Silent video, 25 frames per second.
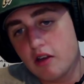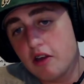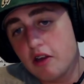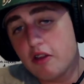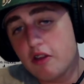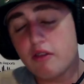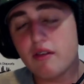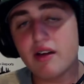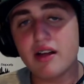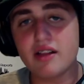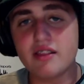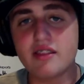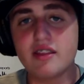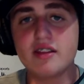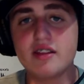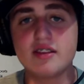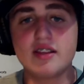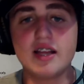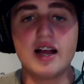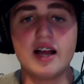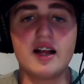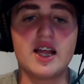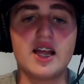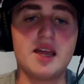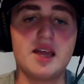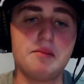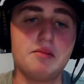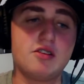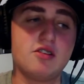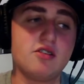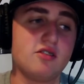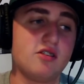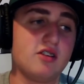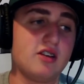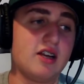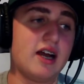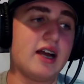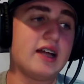throughout the entire game until
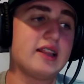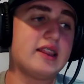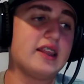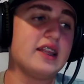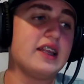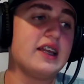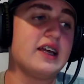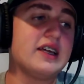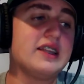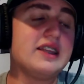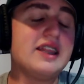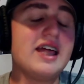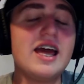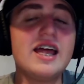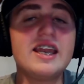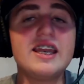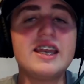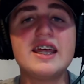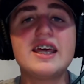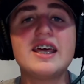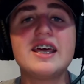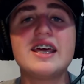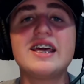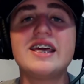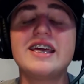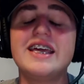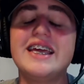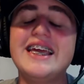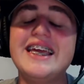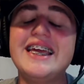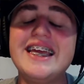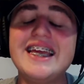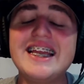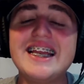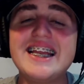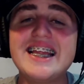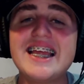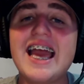the 9th inning, and then
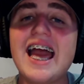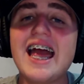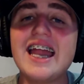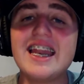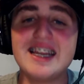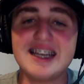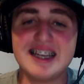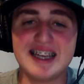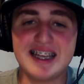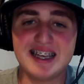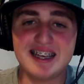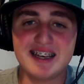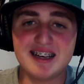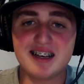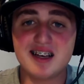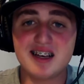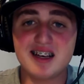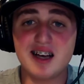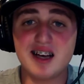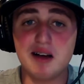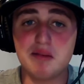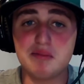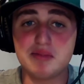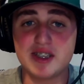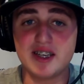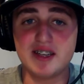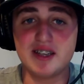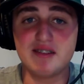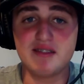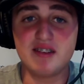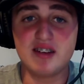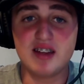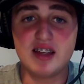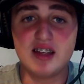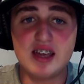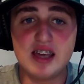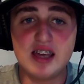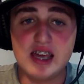Ian Kennedy comes in,
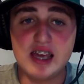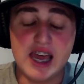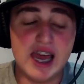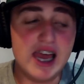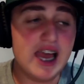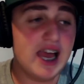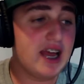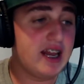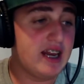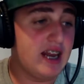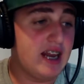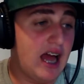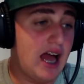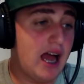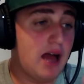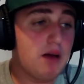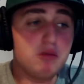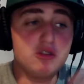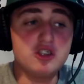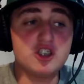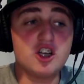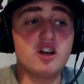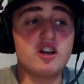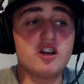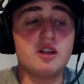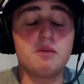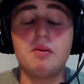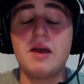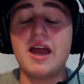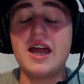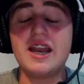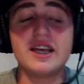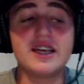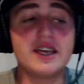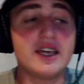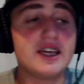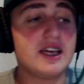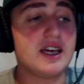and I was already
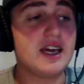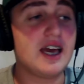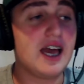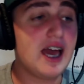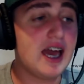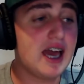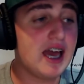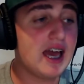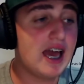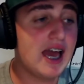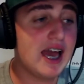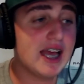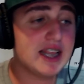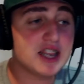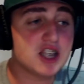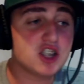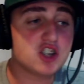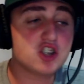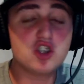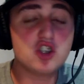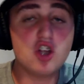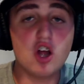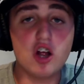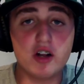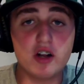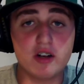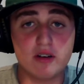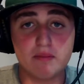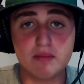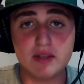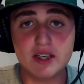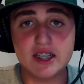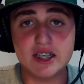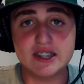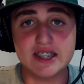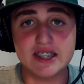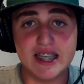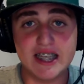panicking at the start
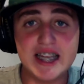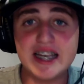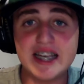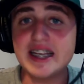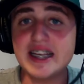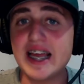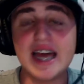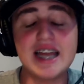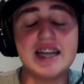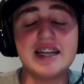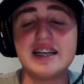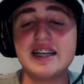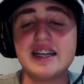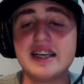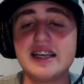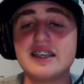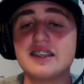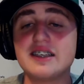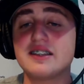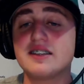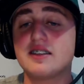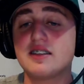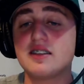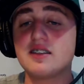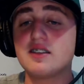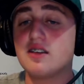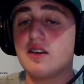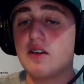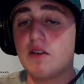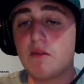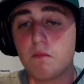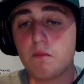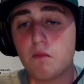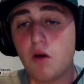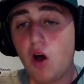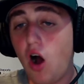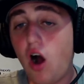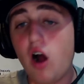because Ian Kennedy is
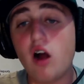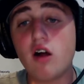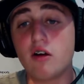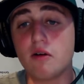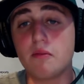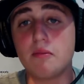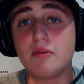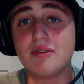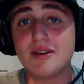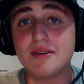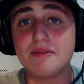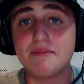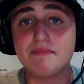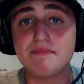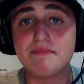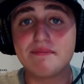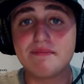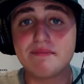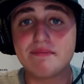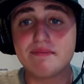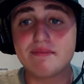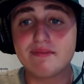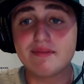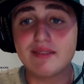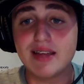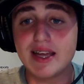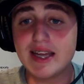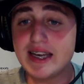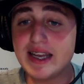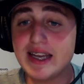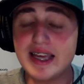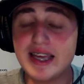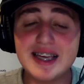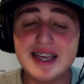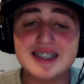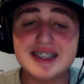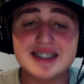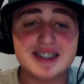horrible, and
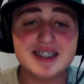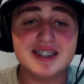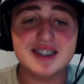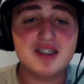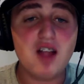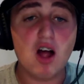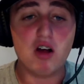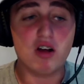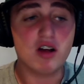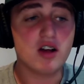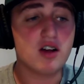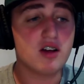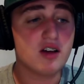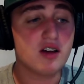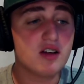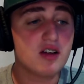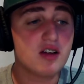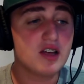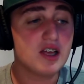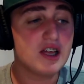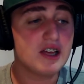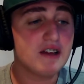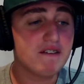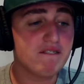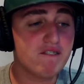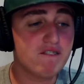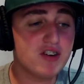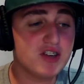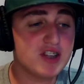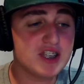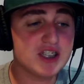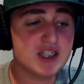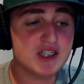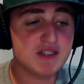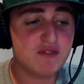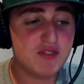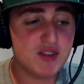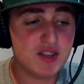he has stunk for
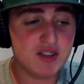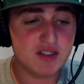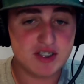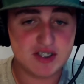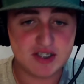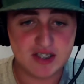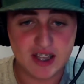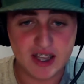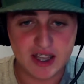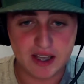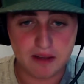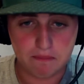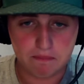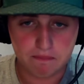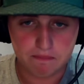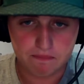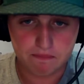this Phillies team.